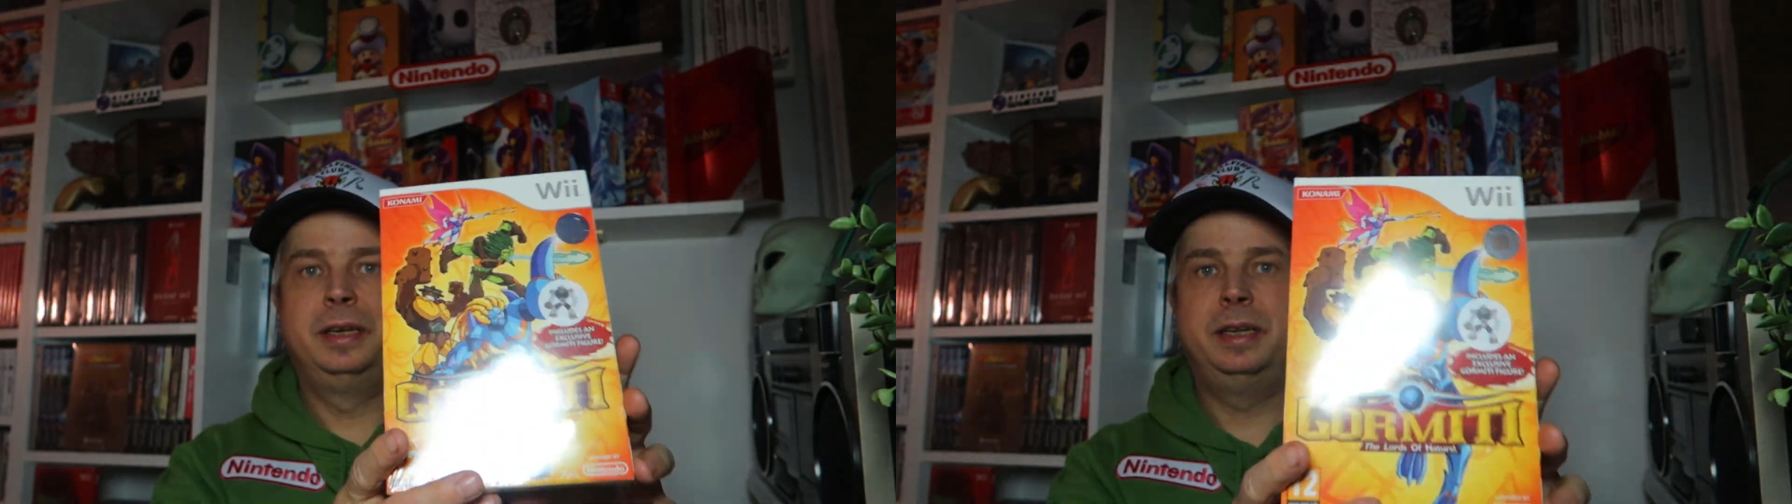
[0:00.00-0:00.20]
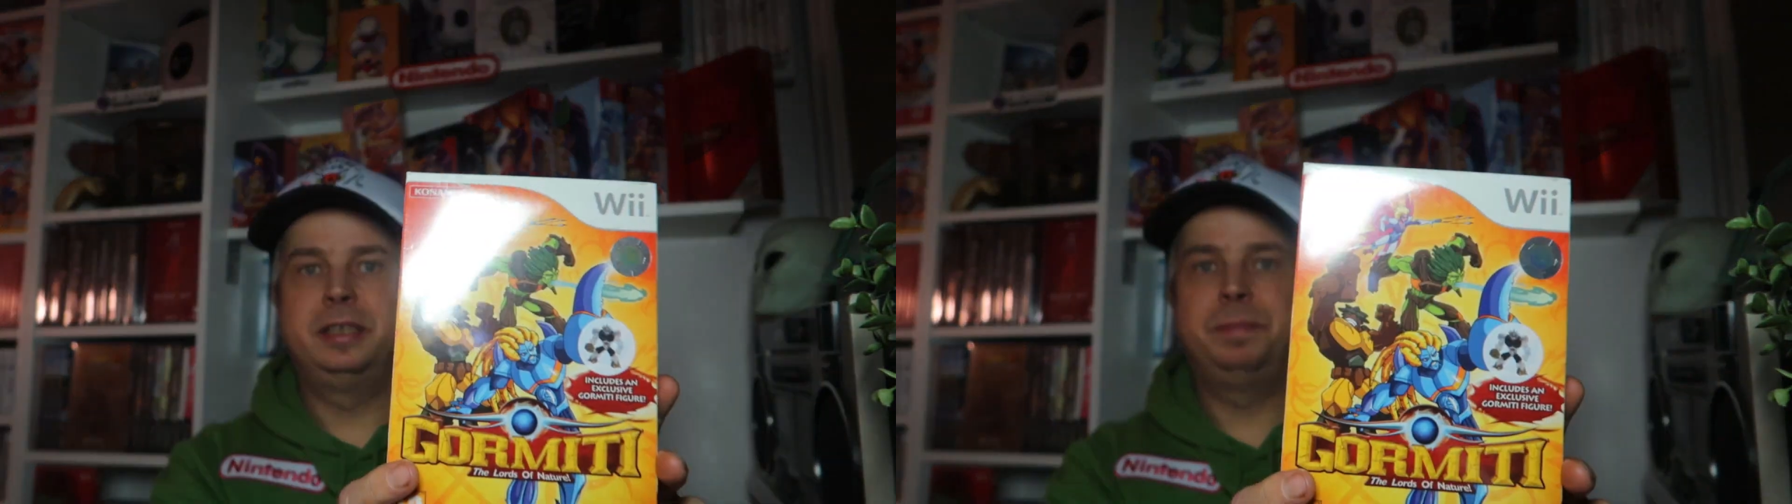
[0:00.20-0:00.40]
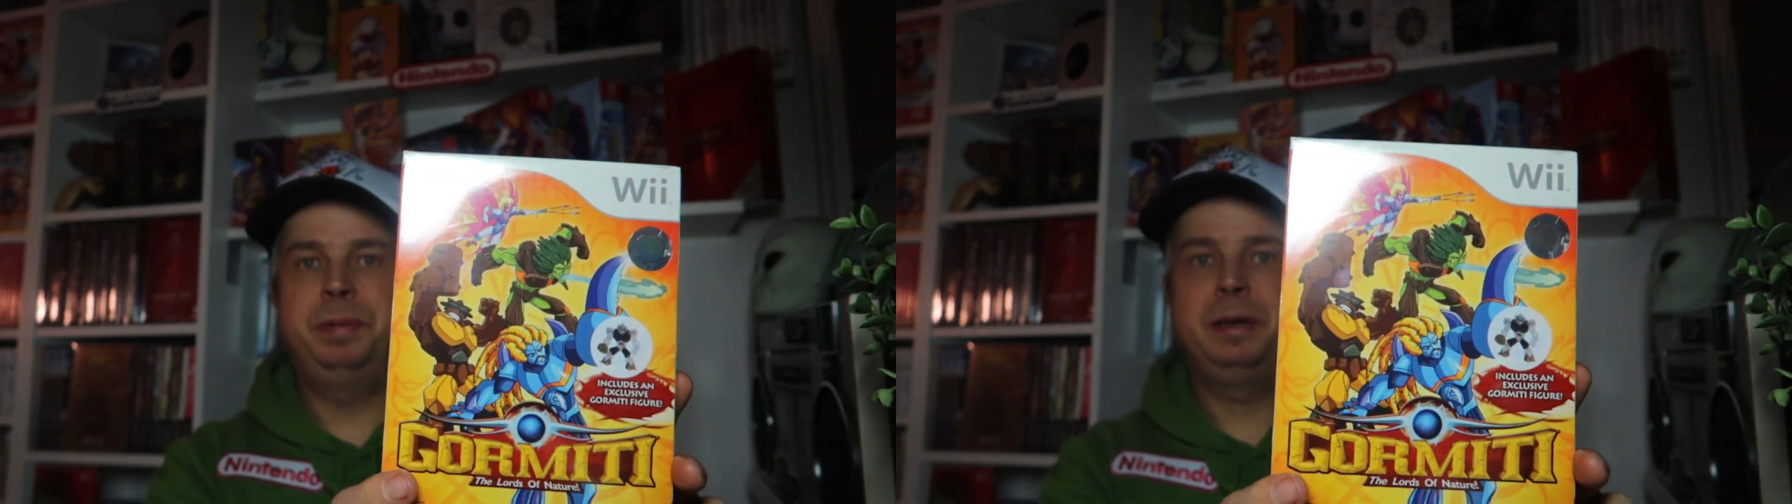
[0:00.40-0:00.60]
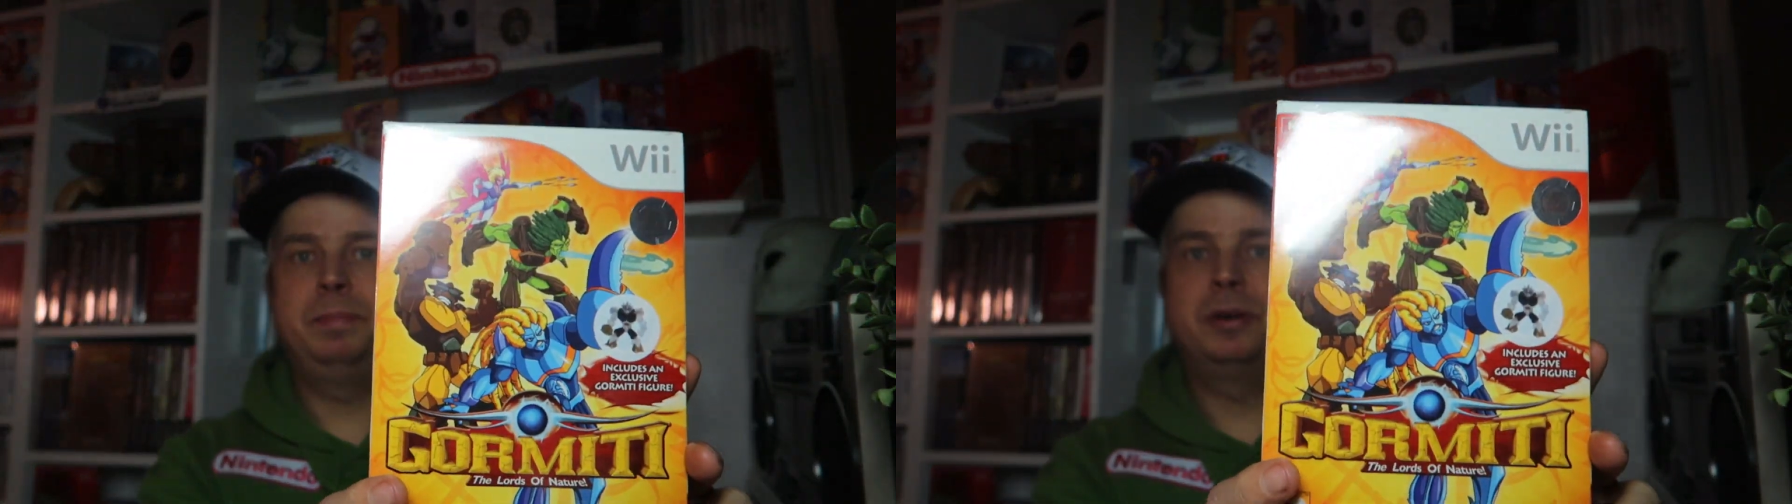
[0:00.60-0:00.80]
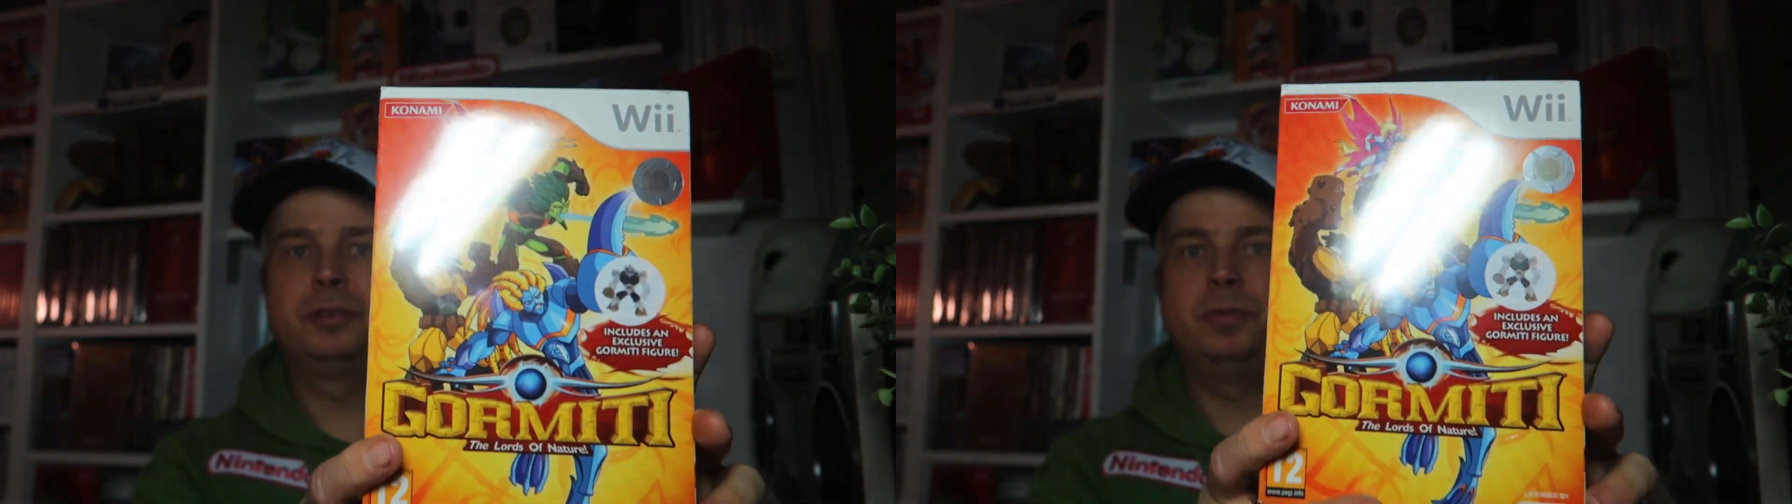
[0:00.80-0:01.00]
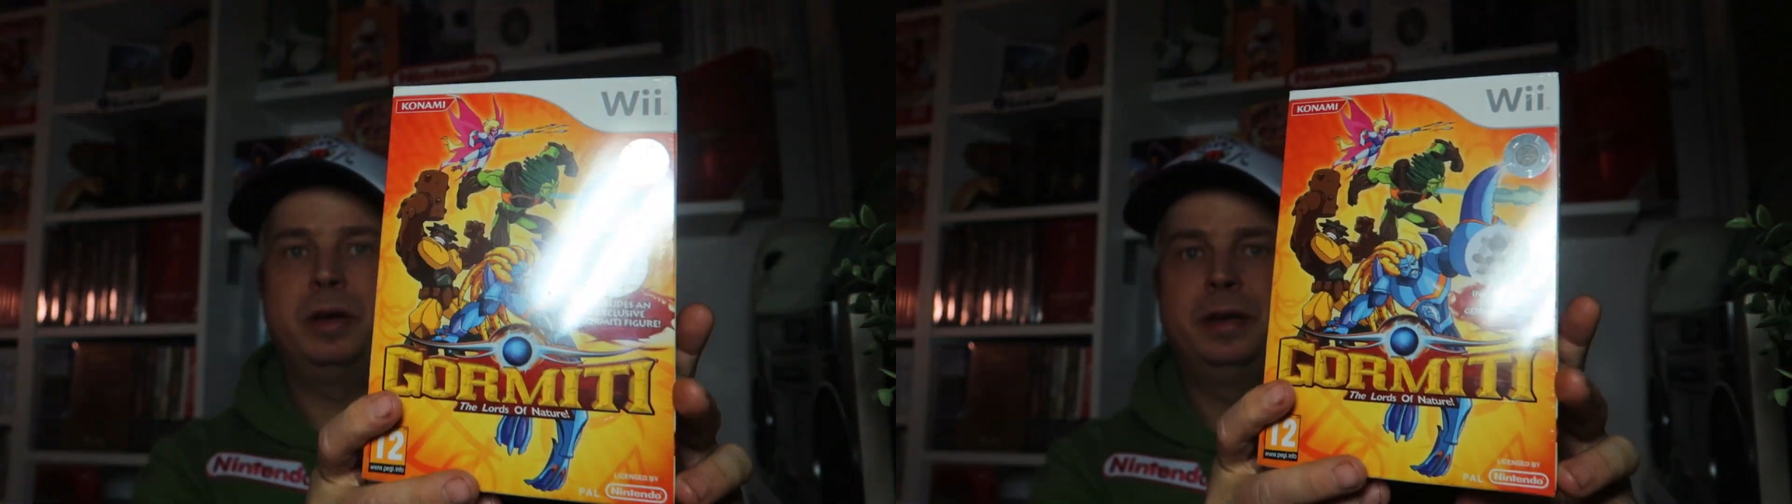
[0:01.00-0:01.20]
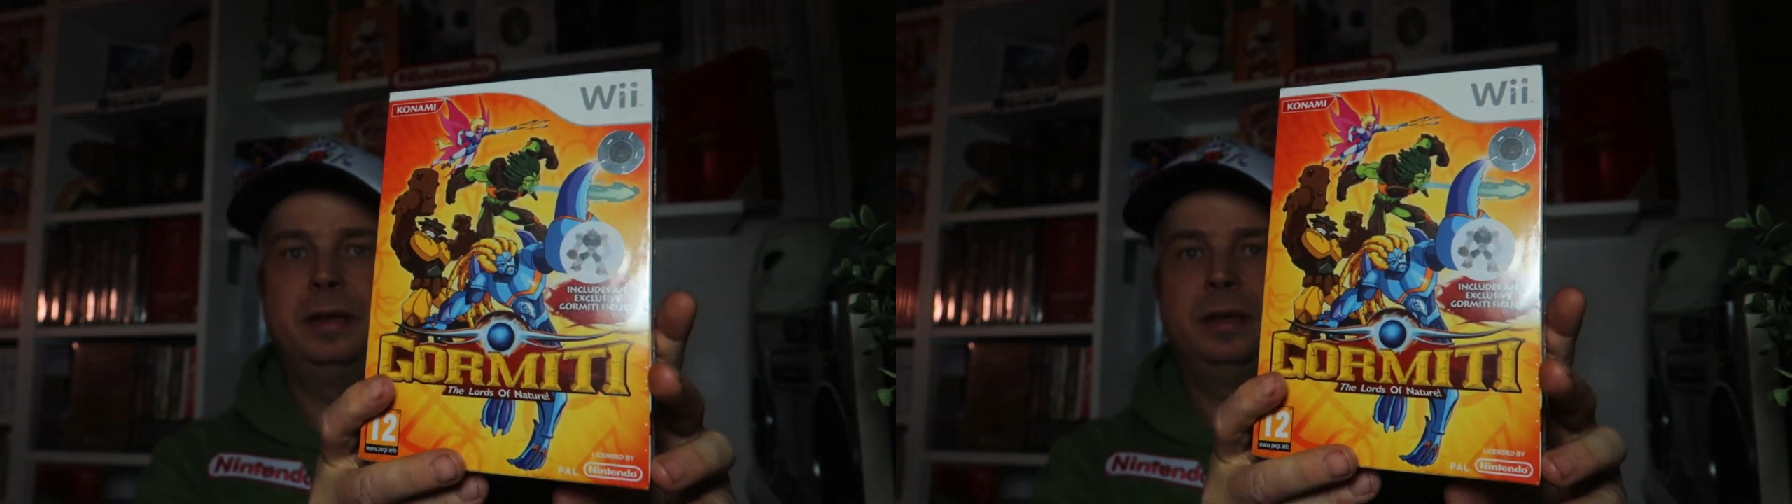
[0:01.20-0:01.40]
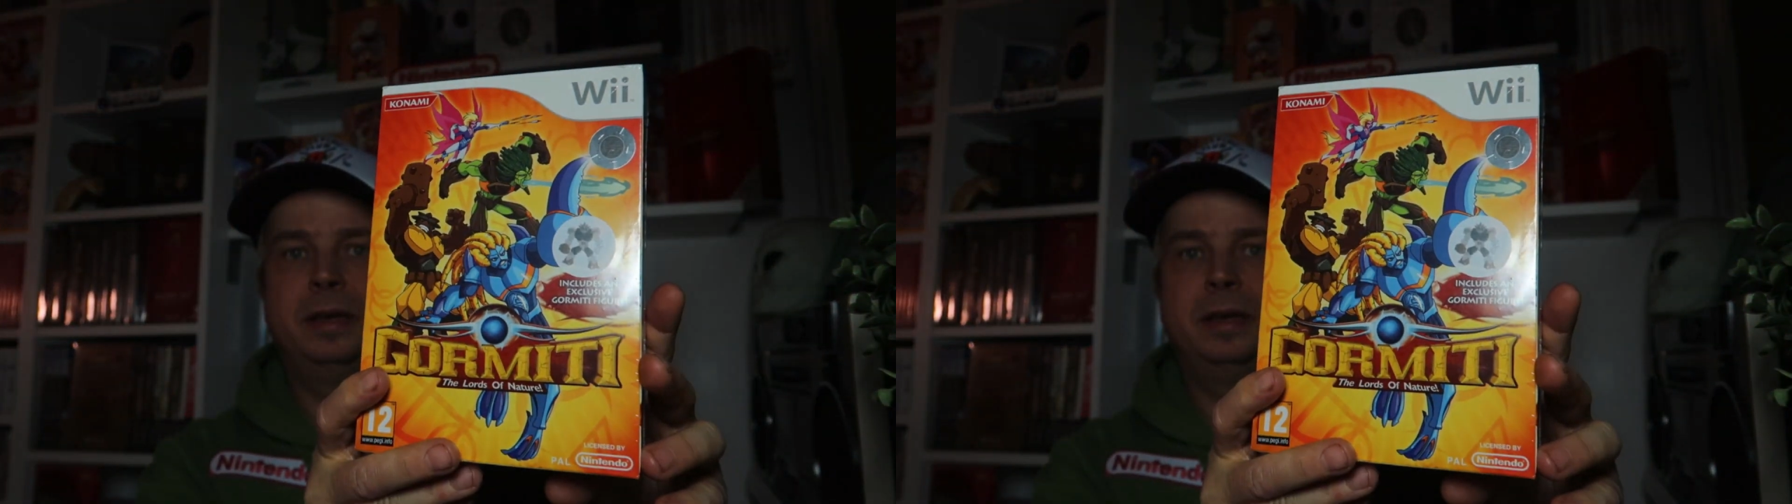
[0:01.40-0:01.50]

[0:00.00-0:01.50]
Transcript: And it's a big box one